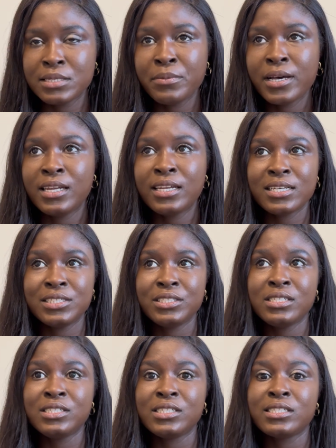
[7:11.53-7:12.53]
but this
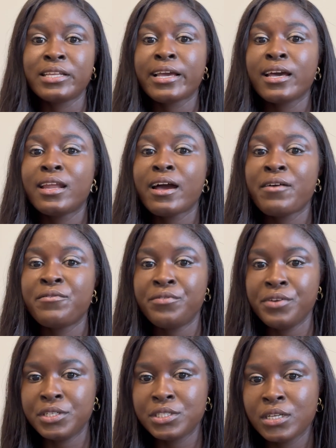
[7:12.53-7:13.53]
is just like an
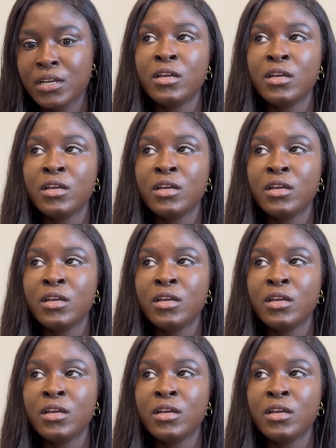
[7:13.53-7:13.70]
average.